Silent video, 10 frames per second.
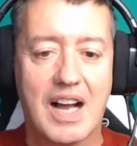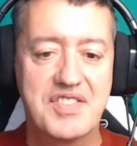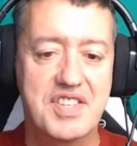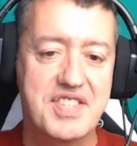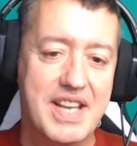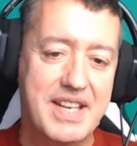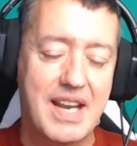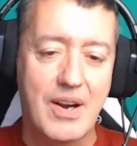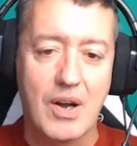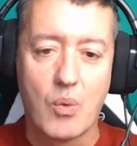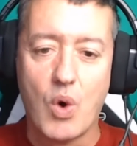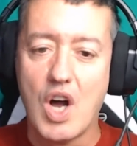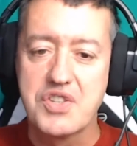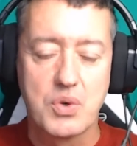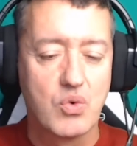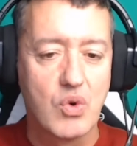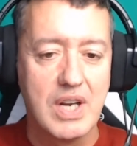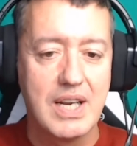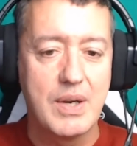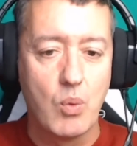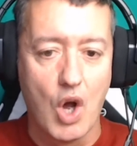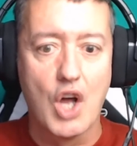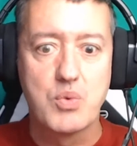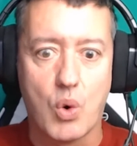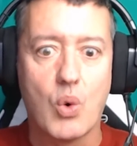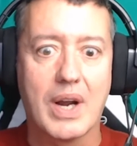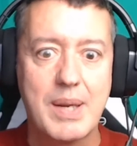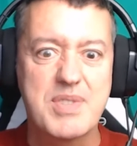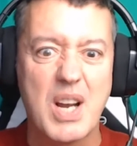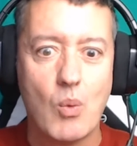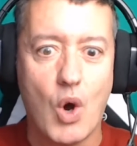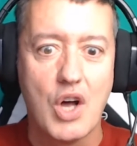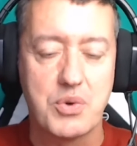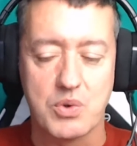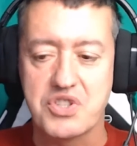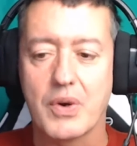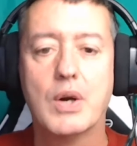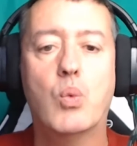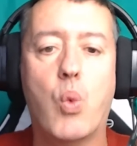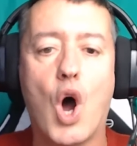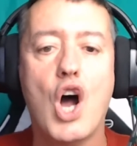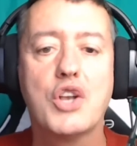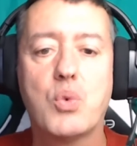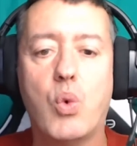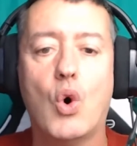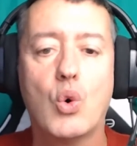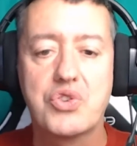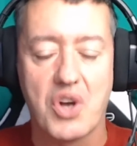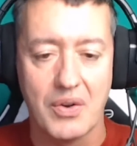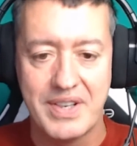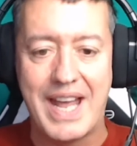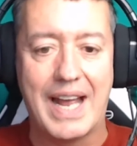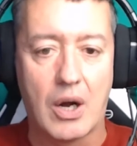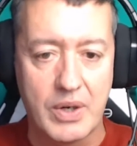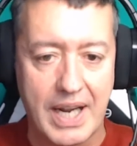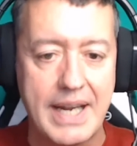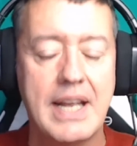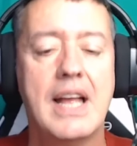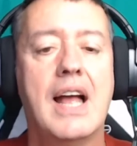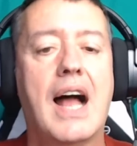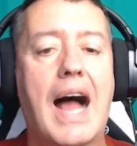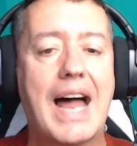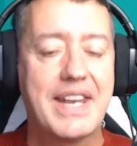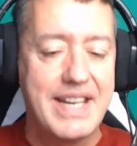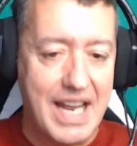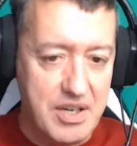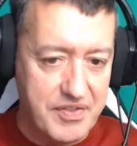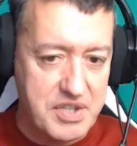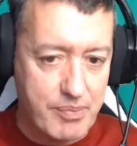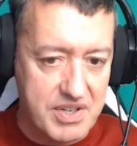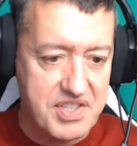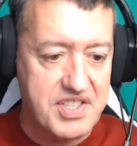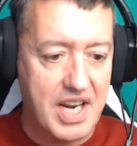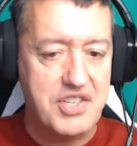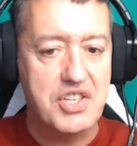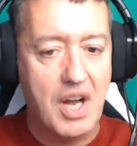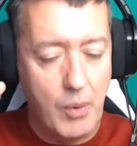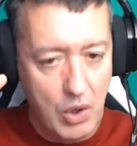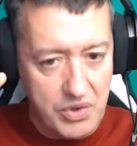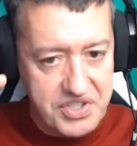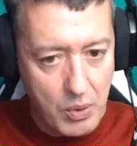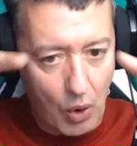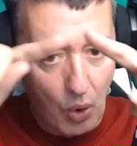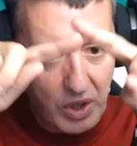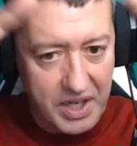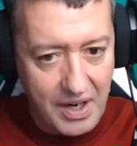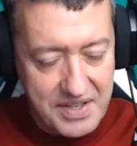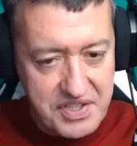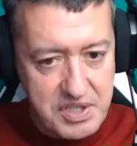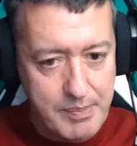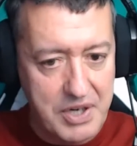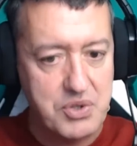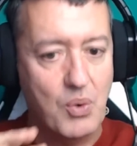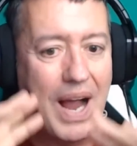As I said there, Wordwall. I keep saying Wordwall, sorry, wordwall.net, okay? At the end of this presentation, I will also organize a special